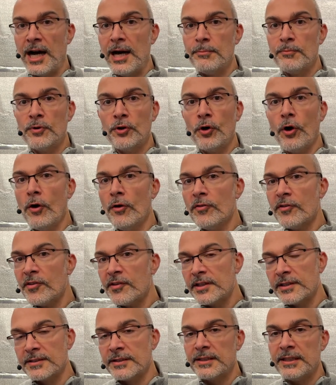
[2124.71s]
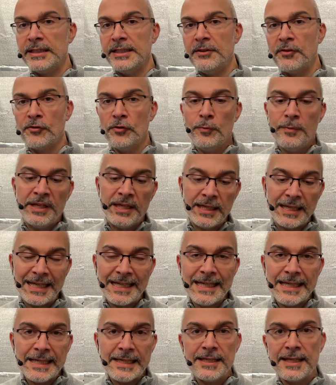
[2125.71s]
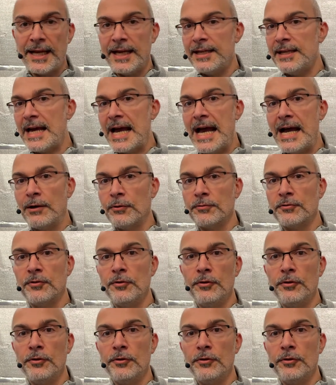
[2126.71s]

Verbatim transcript: I'm constantly zooming in and out,